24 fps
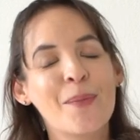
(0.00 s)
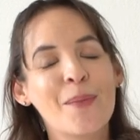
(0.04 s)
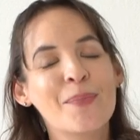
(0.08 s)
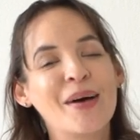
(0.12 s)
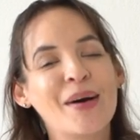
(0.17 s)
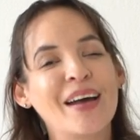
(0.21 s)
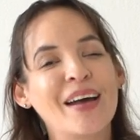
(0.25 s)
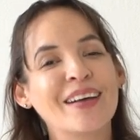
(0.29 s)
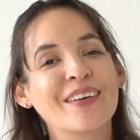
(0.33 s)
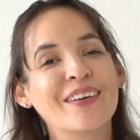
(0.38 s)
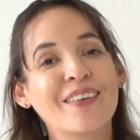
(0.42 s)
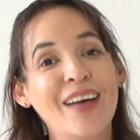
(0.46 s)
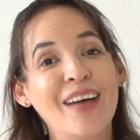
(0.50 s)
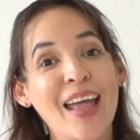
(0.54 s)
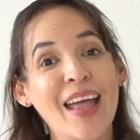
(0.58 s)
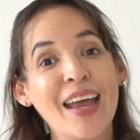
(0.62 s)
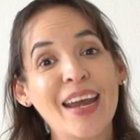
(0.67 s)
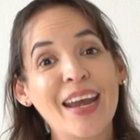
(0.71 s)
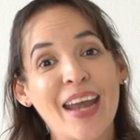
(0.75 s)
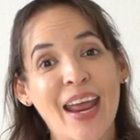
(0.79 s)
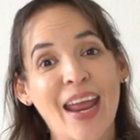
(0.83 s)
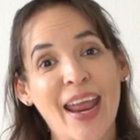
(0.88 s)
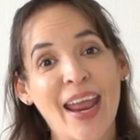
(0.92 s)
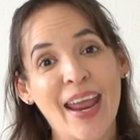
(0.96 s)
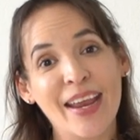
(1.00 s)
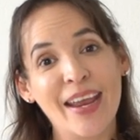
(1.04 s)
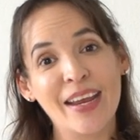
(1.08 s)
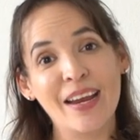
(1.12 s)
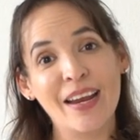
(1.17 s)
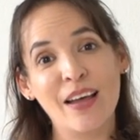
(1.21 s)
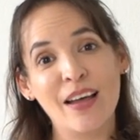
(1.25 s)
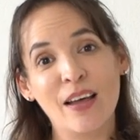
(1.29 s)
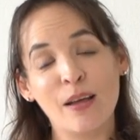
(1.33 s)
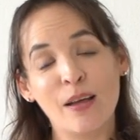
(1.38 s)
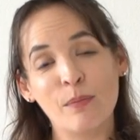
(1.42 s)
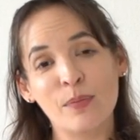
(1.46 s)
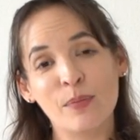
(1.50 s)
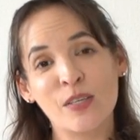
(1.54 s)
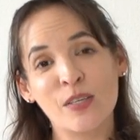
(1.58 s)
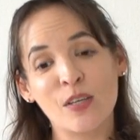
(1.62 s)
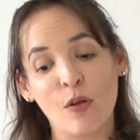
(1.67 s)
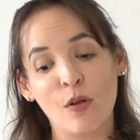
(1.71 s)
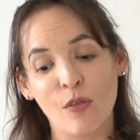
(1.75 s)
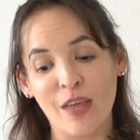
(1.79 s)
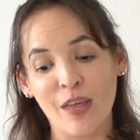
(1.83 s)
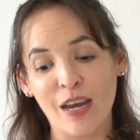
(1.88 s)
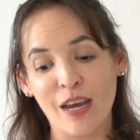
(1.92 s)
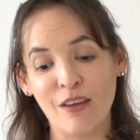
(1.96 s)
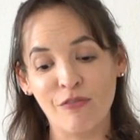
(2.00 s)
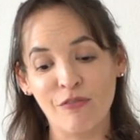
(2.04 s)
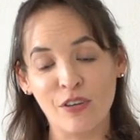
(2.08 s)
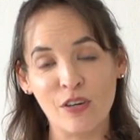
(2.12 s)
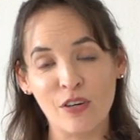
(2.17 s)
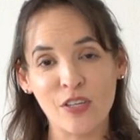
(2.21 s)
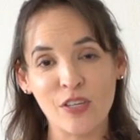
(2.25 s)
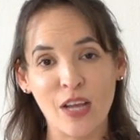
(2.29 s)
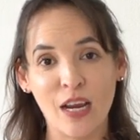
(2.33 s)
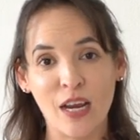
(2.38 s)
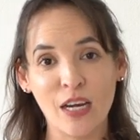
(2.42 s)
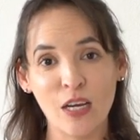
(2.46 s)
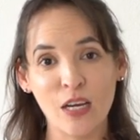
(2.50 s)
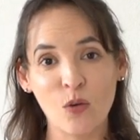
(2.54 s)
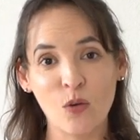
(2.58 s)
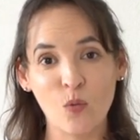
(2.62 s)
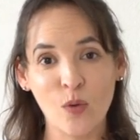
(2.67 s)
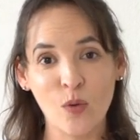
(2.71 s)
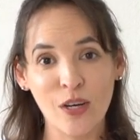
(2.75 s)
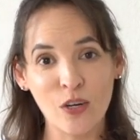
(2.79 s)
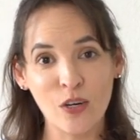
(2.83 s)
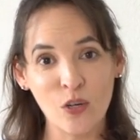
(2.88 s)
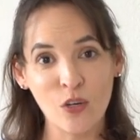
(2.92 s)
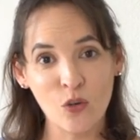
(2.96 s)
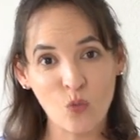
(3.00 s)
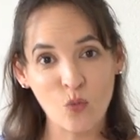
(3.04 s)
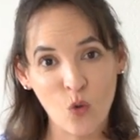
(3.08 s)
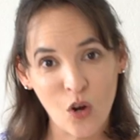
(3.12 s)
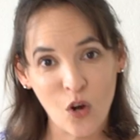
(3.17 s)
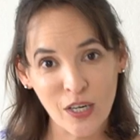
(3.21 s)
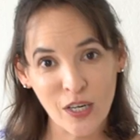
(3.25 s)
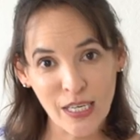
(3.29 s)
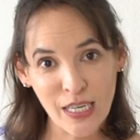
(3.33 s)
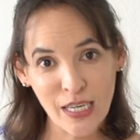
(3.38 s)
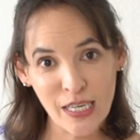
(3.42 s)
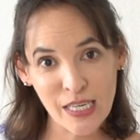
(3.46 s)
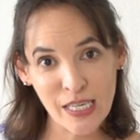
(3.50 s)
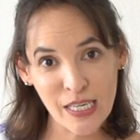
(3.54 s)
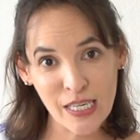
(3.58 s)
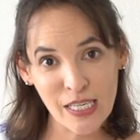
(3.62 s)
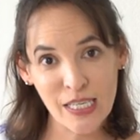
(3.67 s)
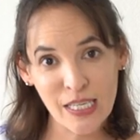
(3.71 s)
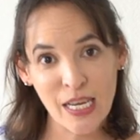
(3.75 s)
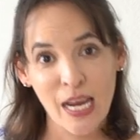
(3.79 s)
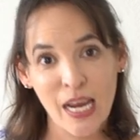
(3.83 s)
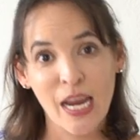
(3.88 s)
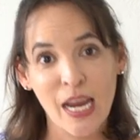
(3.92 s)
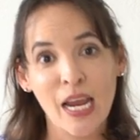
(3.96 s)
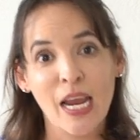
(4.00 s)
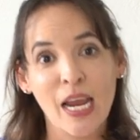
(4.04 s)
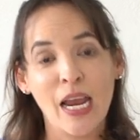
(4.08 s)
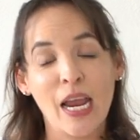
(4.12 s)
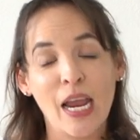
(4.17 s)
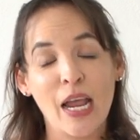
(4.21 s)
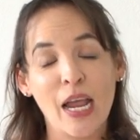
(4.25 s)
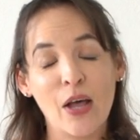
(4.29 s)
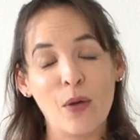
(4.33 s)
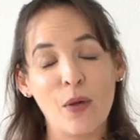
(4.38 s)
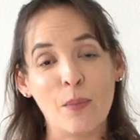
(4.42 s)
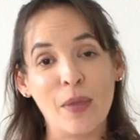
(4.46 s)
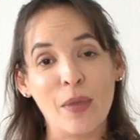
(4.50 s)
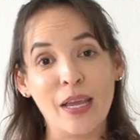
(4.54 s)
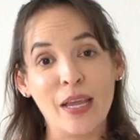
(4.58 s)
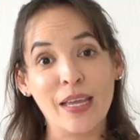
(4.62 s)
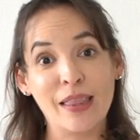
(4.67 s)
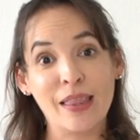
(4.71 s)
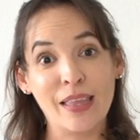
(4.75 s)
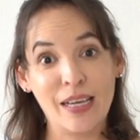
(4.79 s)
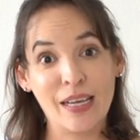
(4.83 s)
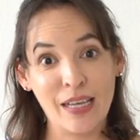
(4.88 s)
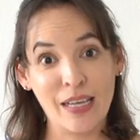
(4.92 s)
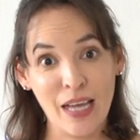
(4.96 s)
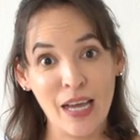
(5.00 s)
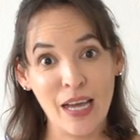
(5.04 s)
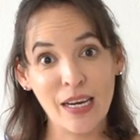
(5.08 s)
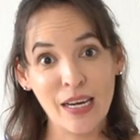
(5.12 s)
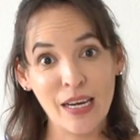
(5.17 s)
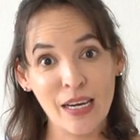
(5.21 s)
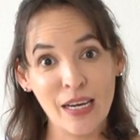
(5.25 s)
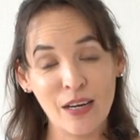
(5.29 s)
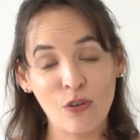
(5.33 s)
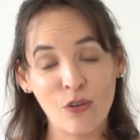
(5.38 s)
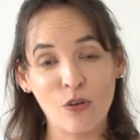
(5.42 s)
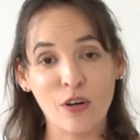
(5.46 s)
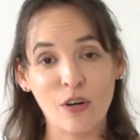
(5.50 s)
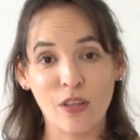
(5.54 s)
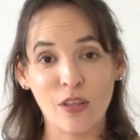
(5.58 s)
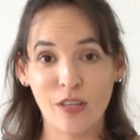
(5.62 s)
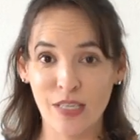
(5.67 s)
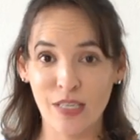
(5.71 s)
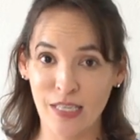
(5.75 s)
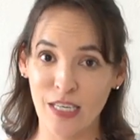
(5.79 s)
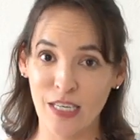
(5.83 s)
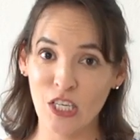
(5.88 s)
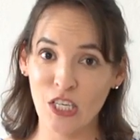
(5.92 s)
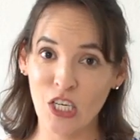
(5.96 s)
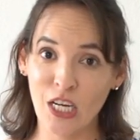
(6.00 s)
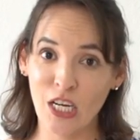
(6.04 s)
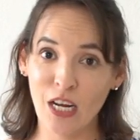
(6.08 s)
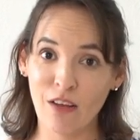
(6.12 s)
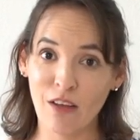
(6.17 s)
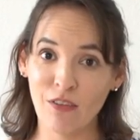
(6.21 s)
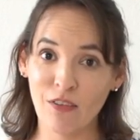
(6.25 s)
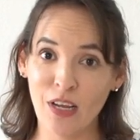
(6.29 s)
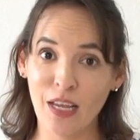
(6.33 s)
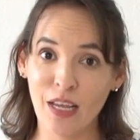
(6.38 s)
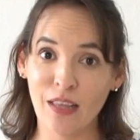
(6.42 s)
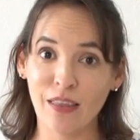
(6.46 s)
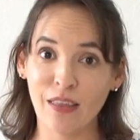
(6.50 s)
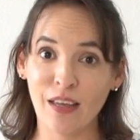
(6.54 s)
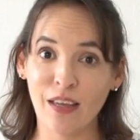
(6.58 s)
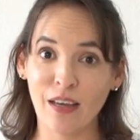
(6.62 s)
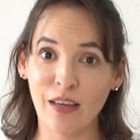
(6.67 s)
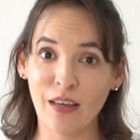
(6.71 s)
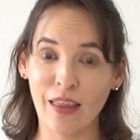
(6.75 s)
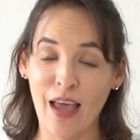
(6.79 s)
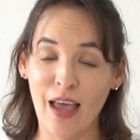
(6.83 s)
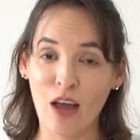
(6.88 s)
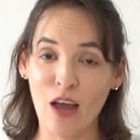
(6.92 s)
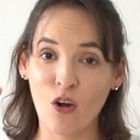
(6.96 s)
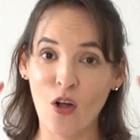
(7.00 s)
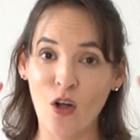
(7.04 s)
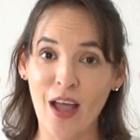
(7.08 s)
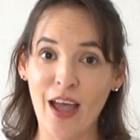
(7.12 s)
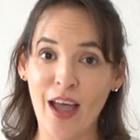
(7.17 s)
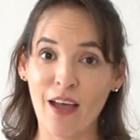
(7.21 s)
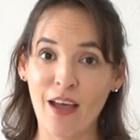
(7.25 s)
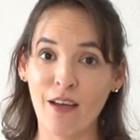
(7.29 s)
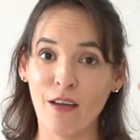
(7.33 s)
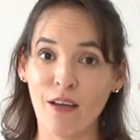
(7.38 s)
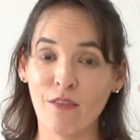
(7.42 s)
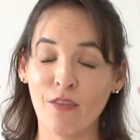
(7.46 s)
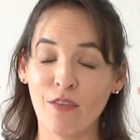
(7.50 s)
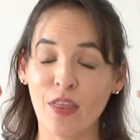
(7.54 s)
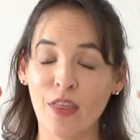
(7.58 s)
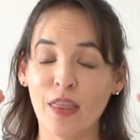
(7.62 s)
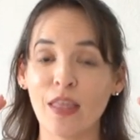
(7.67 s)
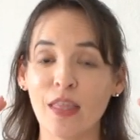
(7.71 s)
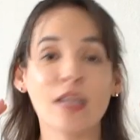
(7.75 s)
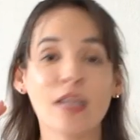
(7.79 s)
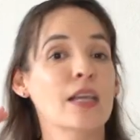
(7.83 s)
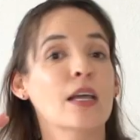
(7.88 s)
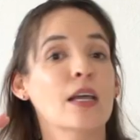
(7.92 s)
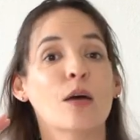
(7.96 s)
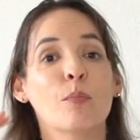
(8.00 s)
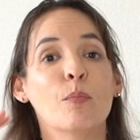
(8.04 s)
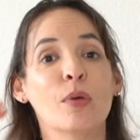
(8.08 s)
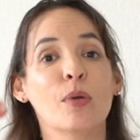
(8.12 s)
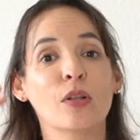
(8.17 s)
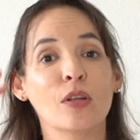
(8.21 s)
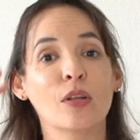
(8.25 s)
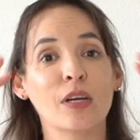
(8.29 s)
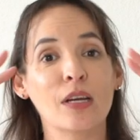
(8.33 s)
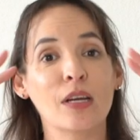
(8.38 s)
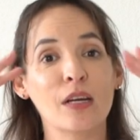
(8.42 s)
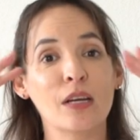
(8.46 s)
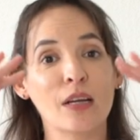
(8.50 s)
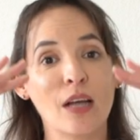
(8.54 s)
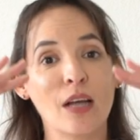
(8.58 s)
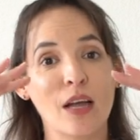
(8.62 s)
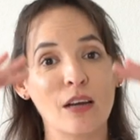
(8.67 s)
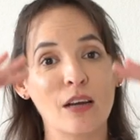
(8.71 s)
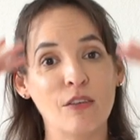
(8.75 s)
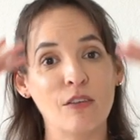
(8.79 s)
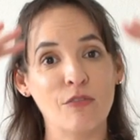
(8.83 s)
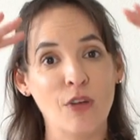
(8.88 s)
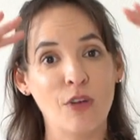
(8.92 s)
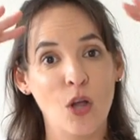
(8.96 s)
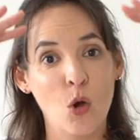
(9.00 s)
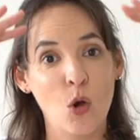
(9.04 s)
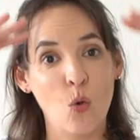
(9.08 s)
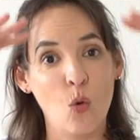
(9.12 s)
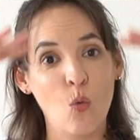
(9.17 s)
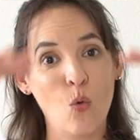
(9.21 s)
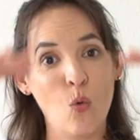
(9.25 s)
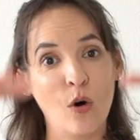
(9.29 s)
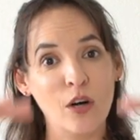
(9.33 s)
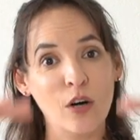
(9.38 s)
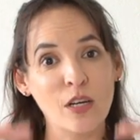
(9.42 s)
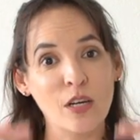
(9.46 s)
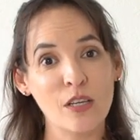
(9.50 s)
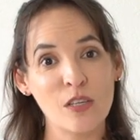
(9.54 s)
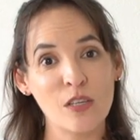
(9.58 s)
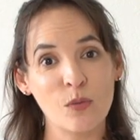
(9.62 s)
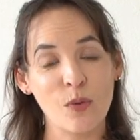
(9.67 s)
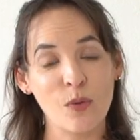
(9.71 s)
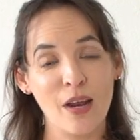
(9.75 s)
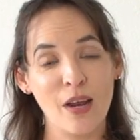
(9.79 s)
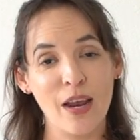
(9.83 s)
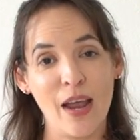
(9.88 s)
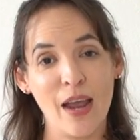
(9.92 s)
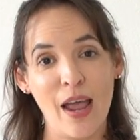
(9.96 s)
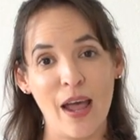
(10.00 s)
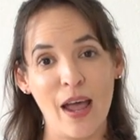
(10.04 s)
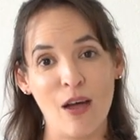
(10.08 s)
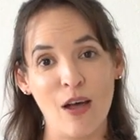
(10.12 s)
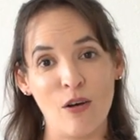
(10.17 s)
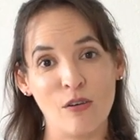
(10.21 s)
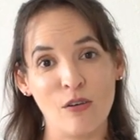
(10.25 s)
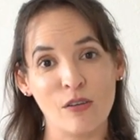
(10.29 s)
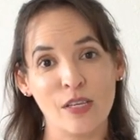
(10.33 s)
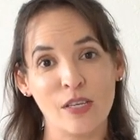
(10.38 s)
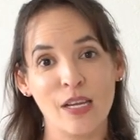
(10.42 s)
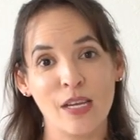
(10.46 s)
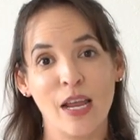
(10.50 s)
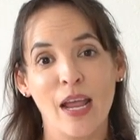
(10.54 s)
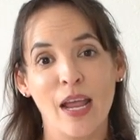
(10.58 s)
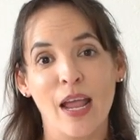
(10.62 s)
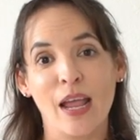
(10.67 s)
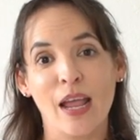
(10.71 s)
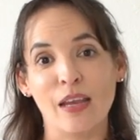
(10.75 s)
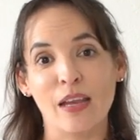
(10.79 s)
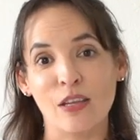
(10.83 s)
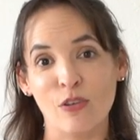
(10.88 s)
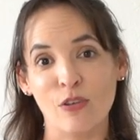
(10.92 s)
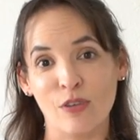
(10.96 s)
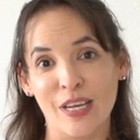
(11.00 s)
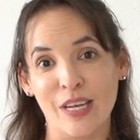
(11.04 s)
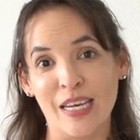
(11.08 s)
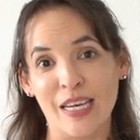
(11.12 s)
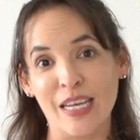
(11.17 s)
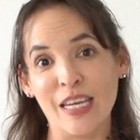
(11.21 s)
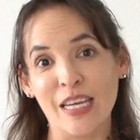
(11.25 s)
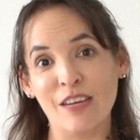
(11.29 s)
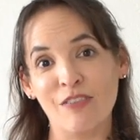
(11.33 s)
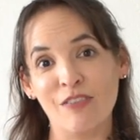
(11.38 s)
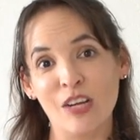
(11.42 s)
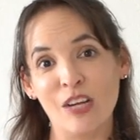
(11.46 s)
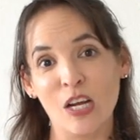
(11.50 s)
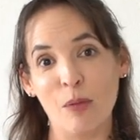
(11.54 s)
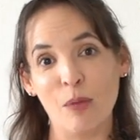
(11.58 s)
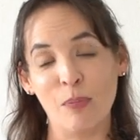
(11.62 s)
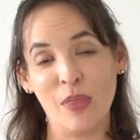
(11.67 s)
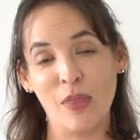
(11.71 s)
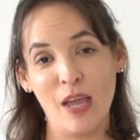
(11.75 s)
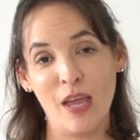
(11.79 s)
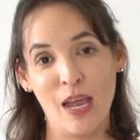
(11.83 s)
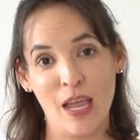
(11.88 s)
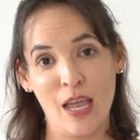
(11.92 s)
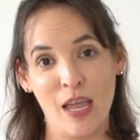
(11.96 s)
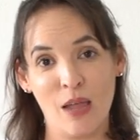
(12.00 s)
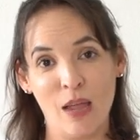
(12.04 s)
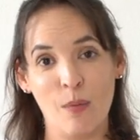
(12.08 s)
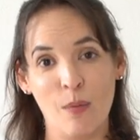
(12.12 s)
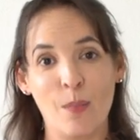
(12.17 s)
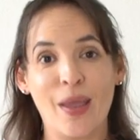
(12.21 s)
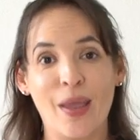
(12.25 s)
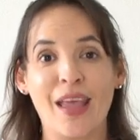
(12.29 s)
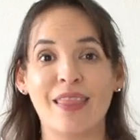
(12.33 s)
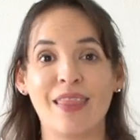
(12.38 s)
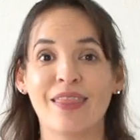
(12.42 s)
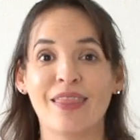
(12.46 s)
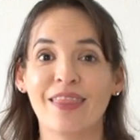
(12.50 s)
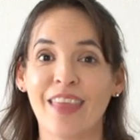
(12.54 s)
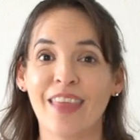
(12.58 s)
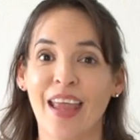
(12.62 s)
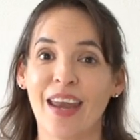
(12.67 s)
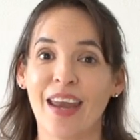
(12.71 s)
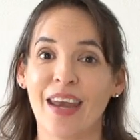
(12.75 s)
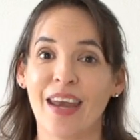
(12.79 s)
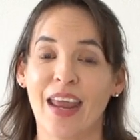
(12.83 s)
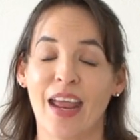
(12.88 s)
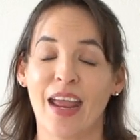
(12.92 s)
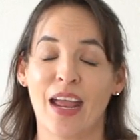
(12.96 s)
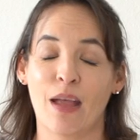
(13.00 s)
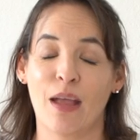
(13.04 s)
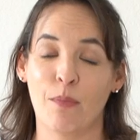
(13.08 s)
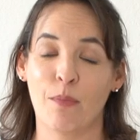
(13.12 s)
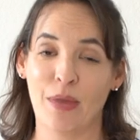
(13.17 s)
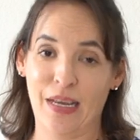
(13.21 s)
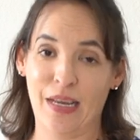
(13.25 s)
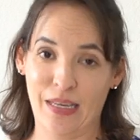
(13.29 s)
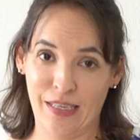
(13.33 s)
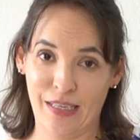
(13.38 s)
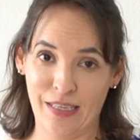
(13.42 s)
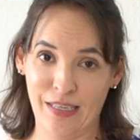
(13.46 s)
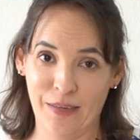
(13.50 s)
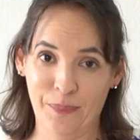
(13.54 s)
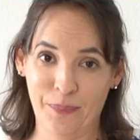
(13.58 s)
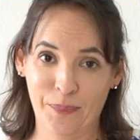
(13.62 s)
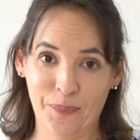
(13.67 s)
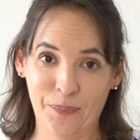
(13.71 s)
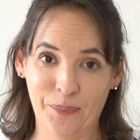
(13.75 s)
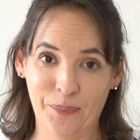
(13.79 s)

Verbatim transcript: But go ahead and hang it up so that if there's any weird wonkiness um, in the cutting or in the stitching of it, that that'll have the ability to kind of work its way out and you can even up the hem and then hem it.